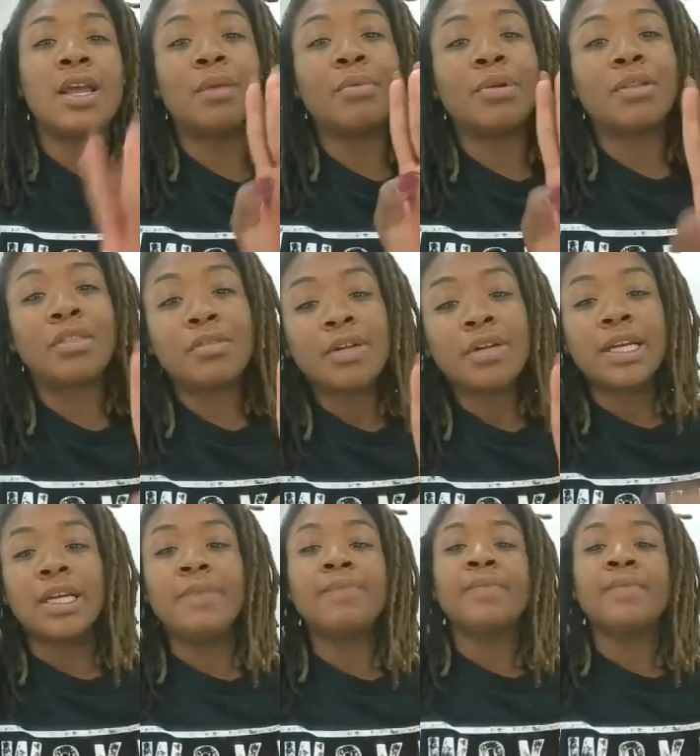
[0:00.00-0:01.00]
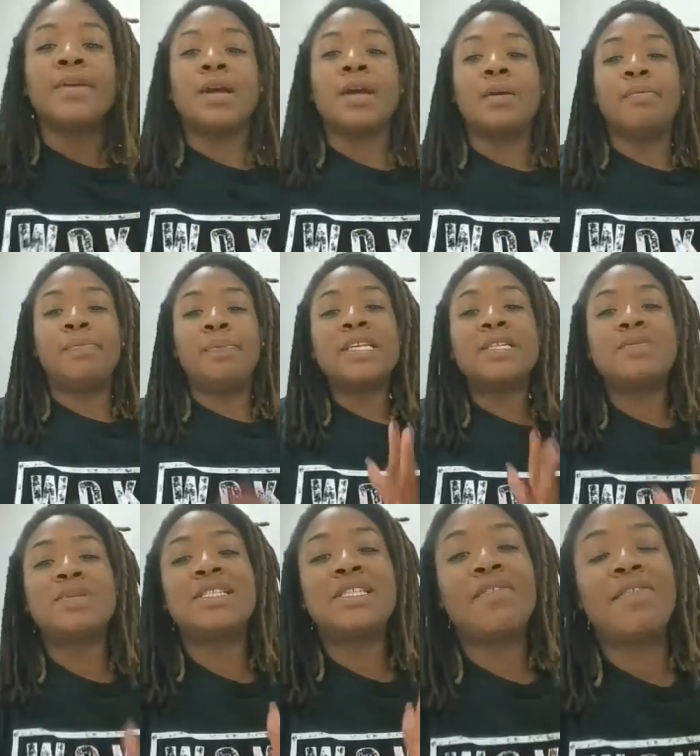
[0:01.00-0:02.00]
Number three, be
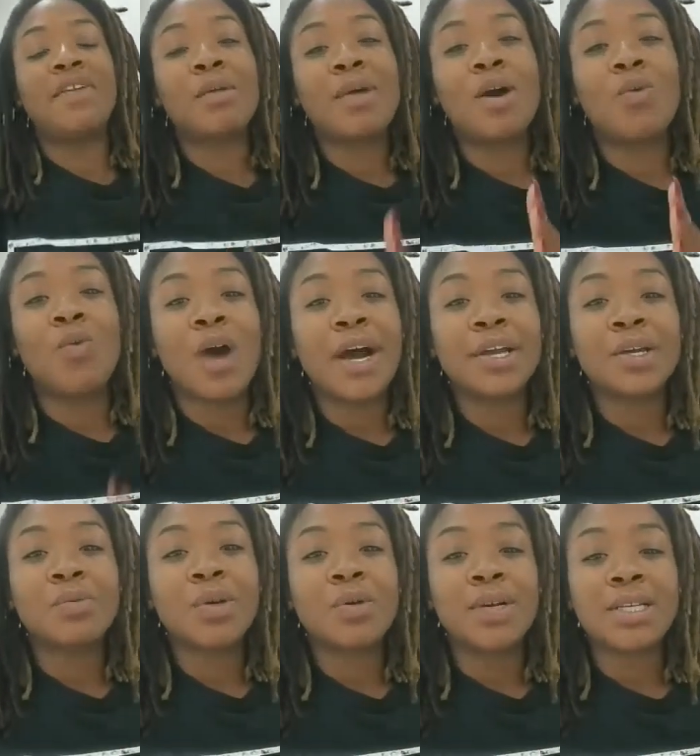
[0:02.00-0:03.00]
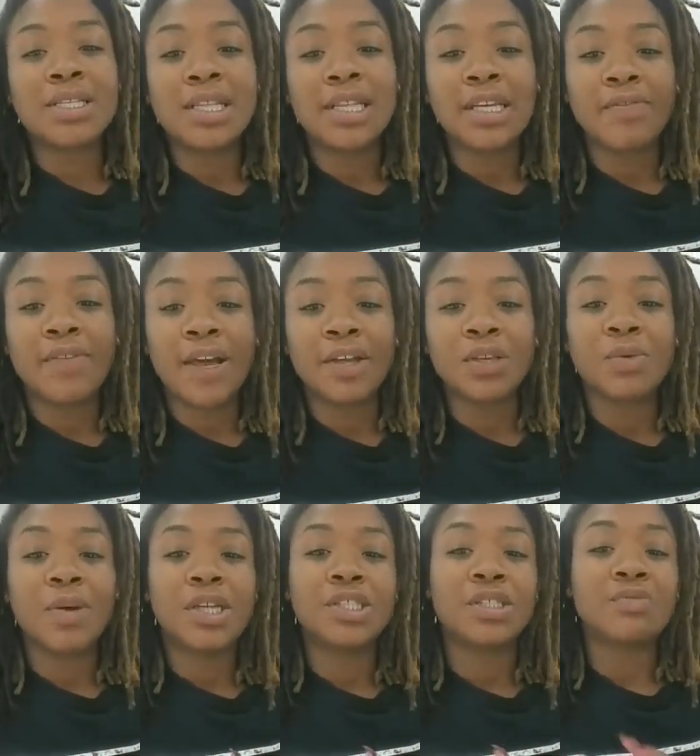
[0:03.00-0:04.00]
specific about why you're requesting the
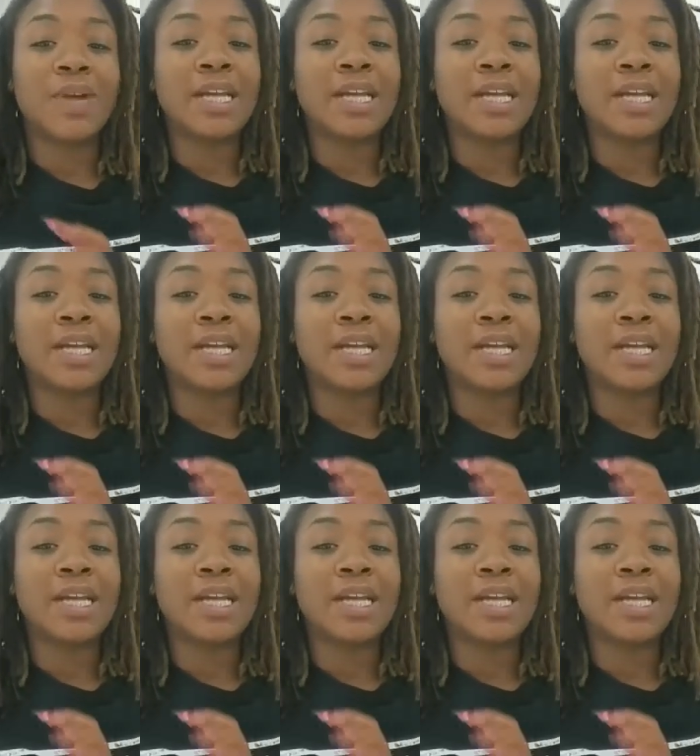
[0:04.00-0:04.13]
evaluation.